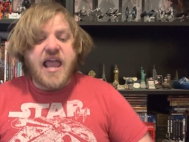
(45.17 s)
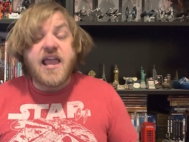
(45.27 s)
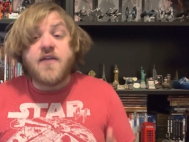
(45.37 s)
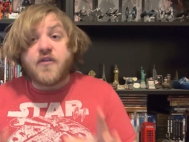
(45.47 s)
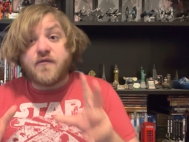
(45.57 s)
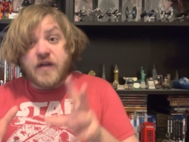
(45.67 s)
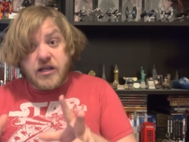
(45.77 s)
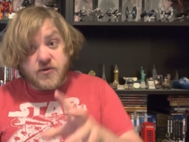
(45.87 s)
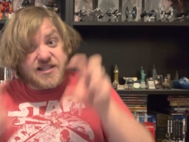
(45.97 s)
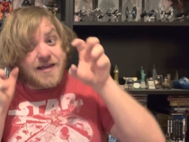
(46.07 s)
Even
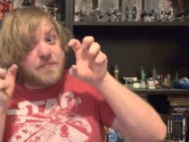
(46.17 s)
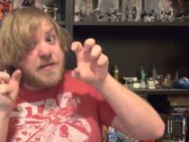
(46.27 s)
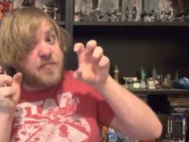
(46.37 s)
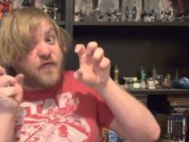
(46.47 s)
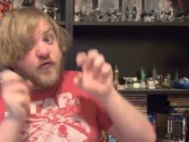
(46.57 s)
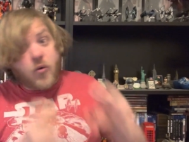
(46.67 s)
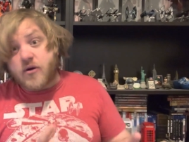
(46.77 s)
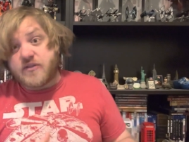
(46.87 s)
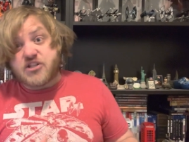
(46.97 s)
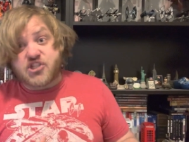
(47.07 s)
videos they had made
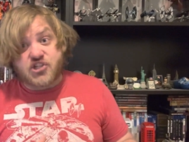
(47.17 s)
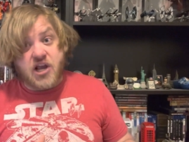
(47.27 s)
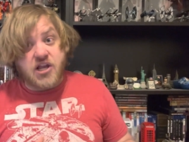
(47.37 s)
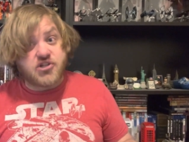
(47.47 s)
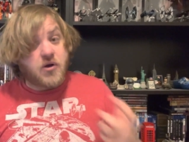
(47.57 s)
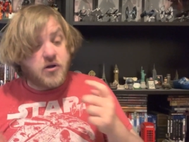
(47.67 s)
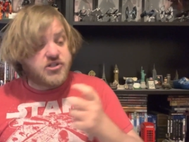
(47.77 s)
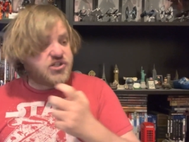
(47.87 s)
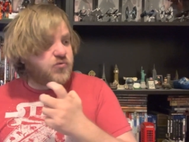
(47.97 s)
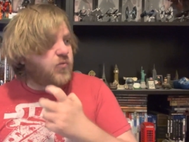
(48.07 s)
before this change all
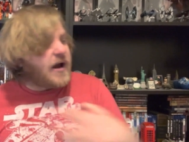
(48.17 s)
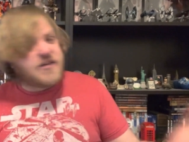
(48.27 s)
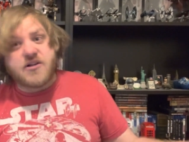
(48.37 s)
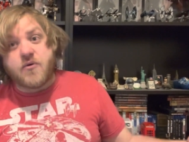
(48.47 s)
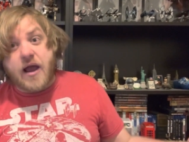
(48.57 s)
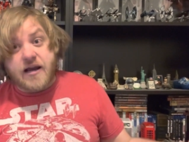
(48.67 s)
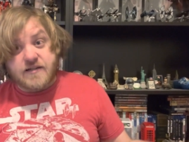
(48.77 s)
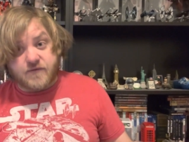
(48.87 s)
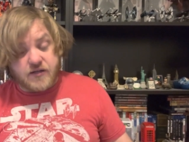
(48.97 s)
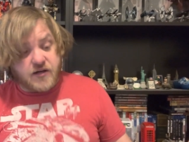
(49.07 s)
just
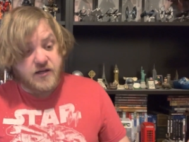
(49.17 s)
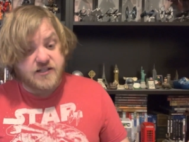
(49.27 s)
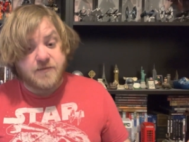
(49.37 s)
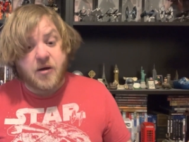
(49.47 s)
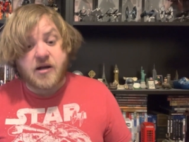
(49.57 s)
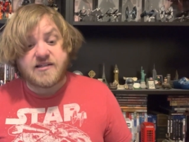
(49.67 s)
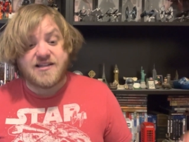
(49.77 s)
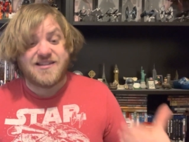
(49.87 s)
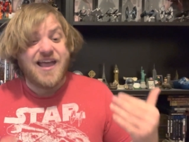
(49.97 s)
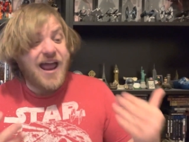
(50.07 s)
rectoactively got
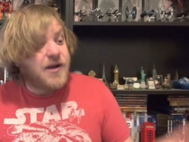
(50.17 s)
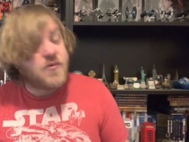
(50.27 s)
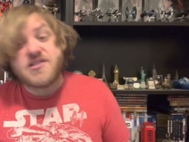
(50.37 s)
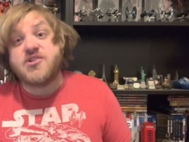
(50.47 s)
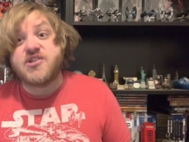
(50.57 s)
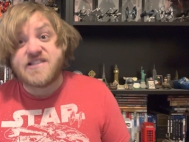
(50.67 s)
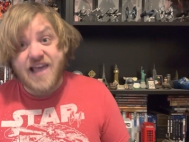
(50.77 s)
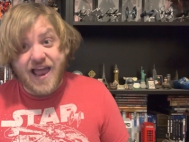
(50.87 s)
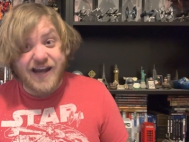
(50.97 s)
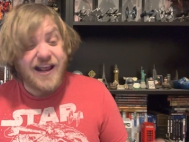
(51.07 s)
demonetized. And it wasn't just that.